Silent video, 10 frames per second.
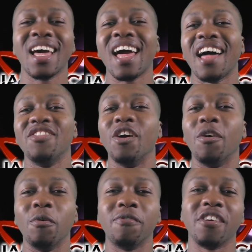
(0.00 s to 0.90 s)
Now,
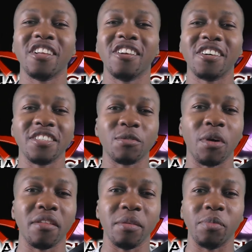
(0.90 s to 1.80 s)
for the longest while, the
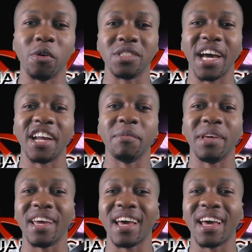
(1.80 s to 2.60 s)
Boruto anime